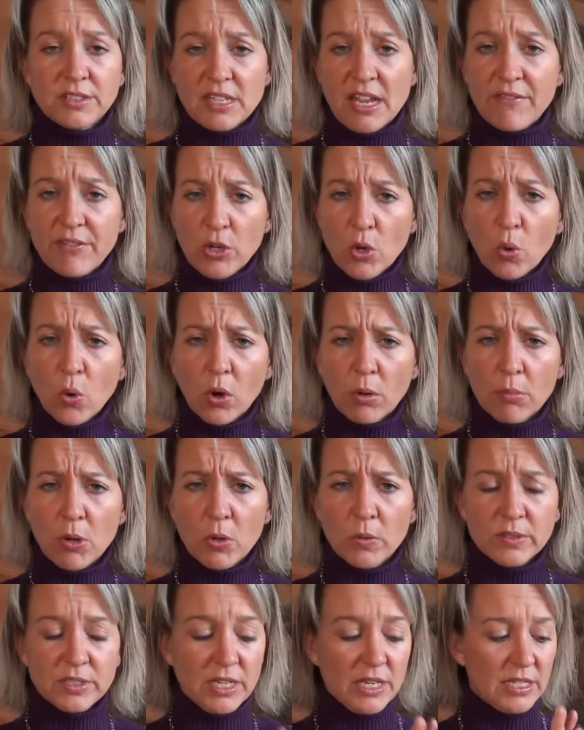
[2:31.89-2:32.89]
have any
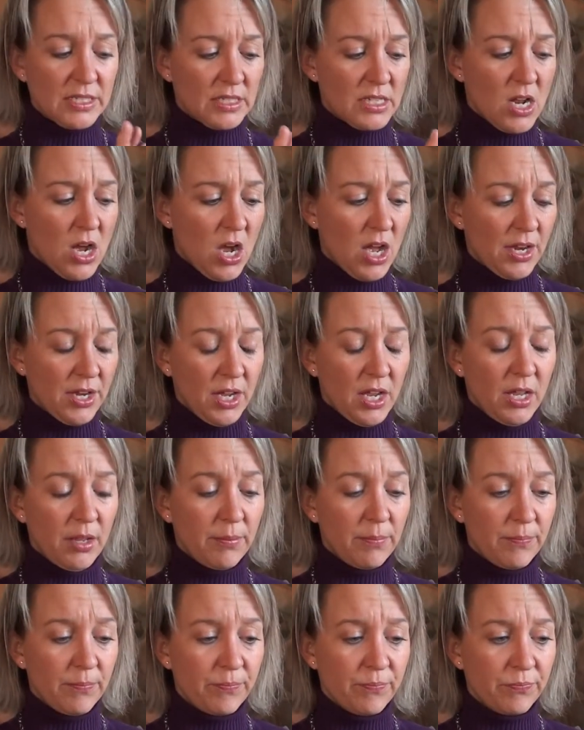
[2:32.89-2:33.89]
hormones and it's not,
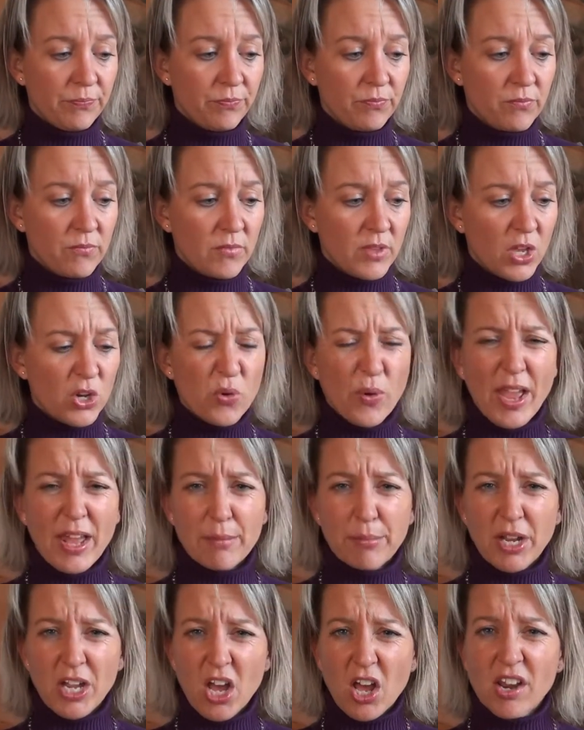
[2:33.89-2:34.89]

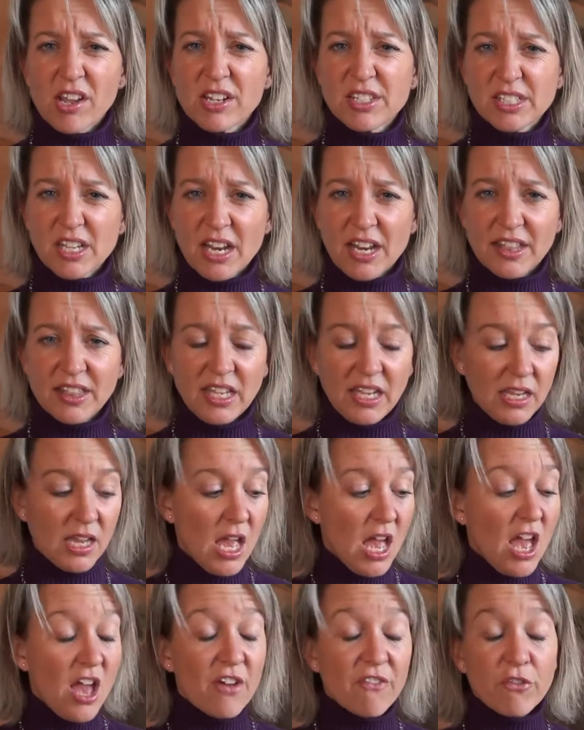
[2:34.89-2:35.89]
antibiotics kind of thing,
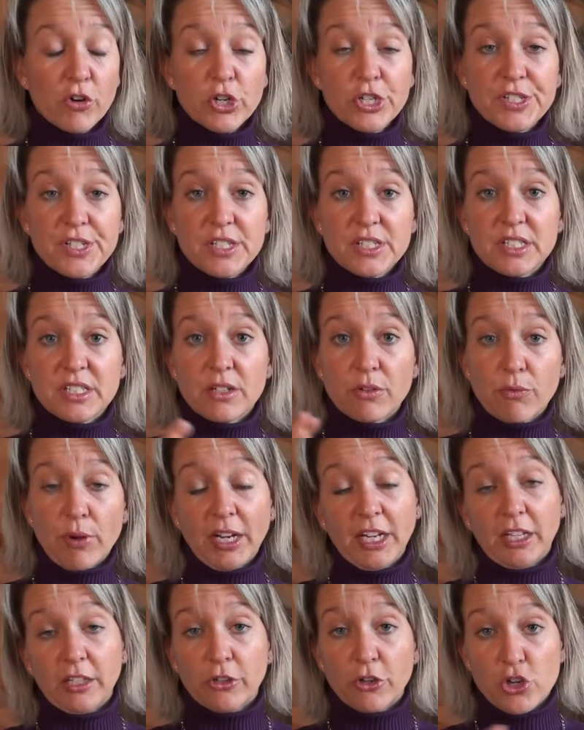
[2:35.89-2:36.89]
versus the
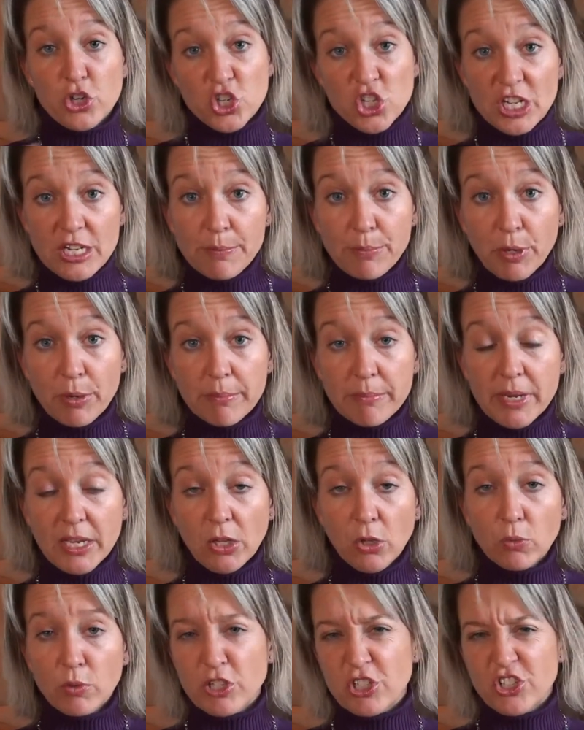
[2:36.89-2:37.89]
regular cheaper
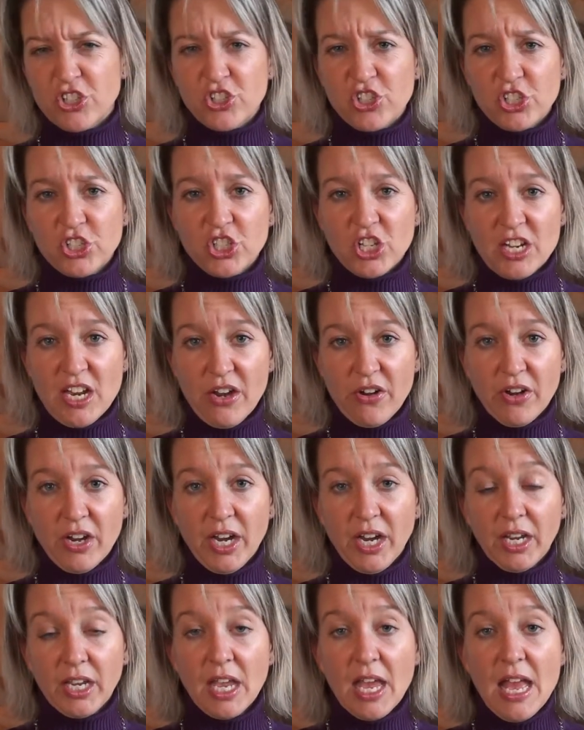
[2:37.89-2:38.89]
milk, which is just
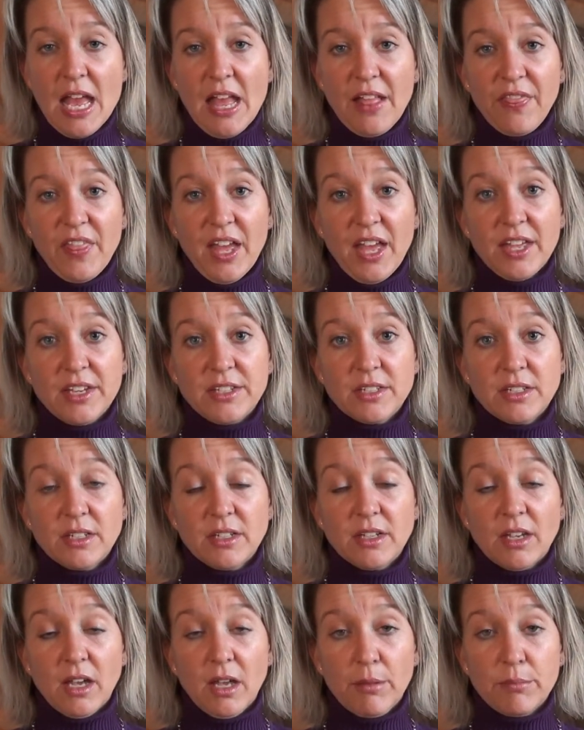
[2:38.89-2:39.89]
generic, that
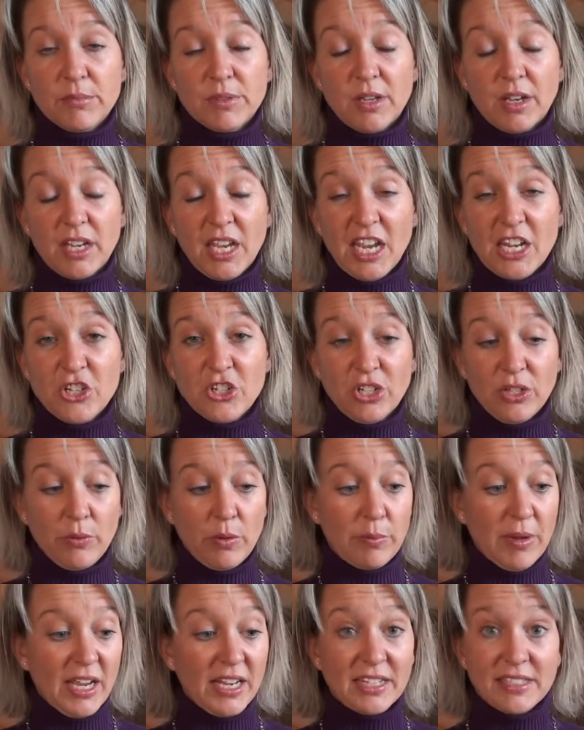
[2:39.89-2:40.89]
occasionally
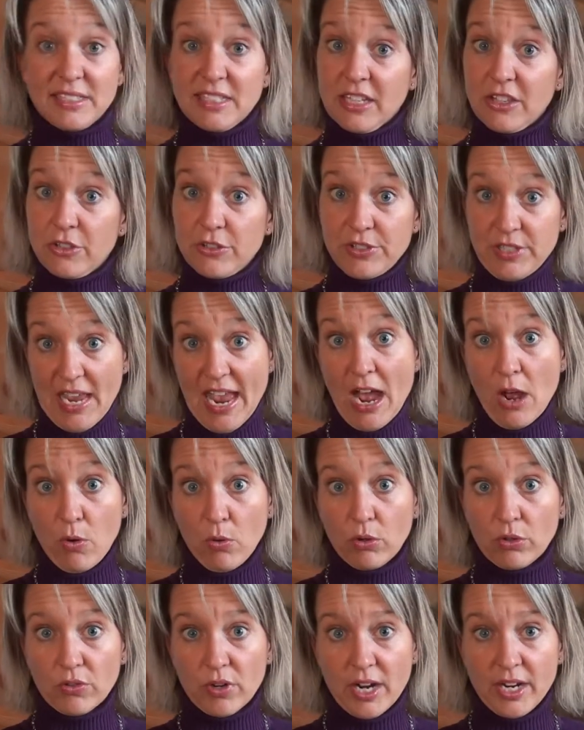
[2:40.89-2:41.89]
we buy because the other's
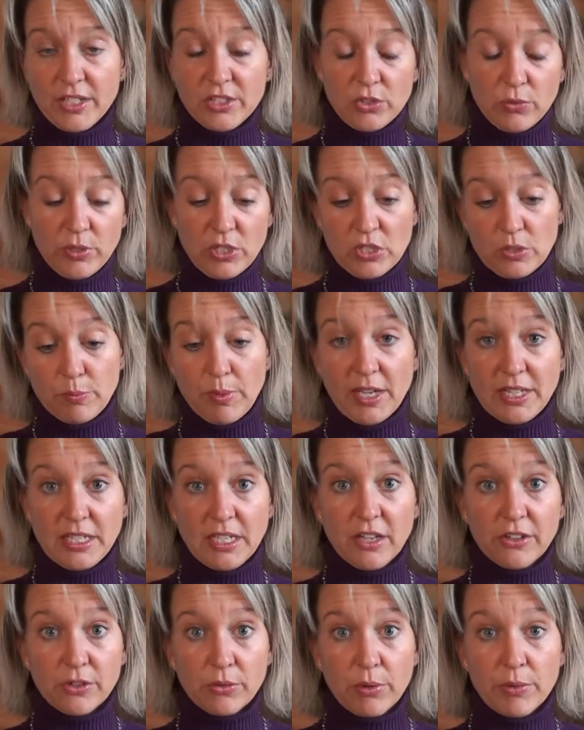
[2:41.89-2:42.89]
out, right? So we just buy
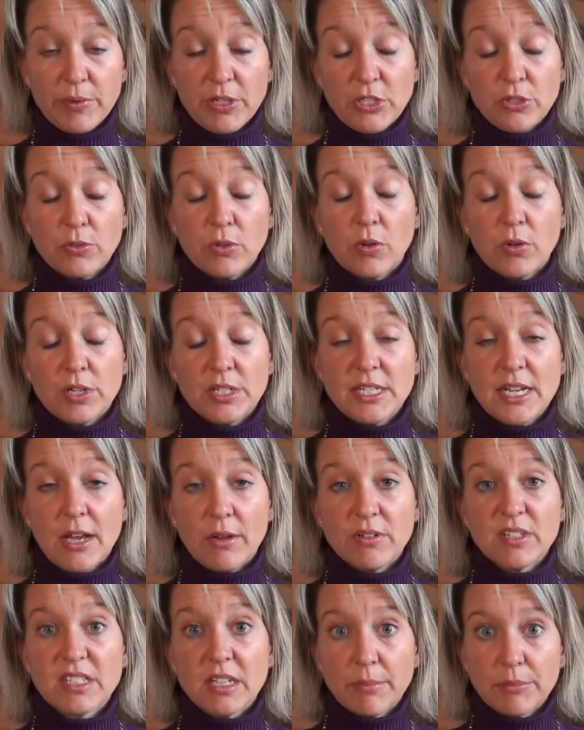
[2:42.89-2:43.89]
the other when we do to go to
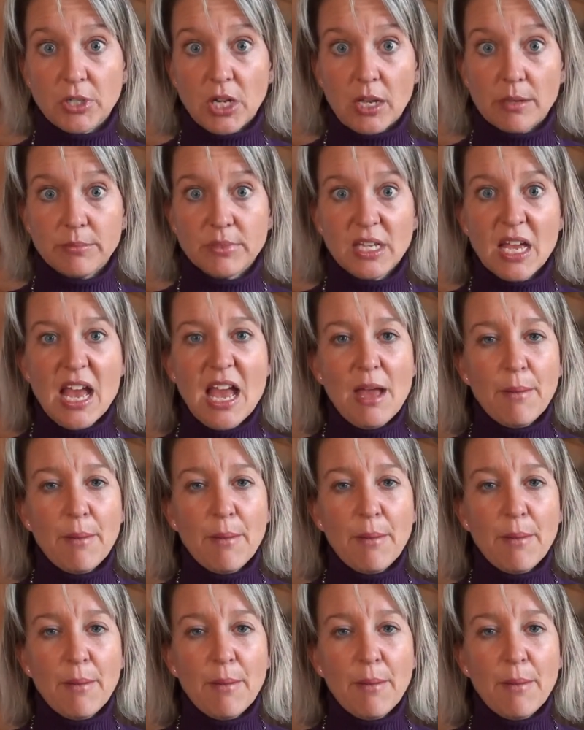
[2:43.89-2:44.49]
town sometimes.